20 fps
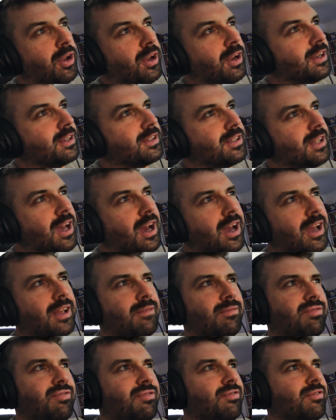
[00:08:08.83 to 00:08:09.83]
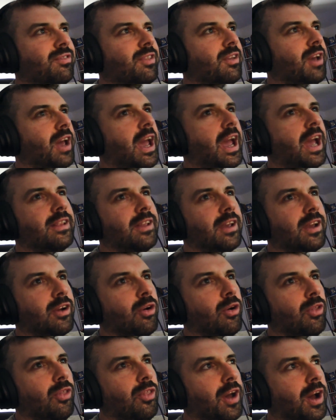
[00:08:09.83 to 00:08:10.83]
and it's like the headache
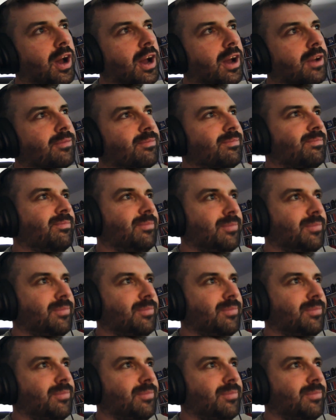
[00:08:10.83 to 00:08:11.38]
on that.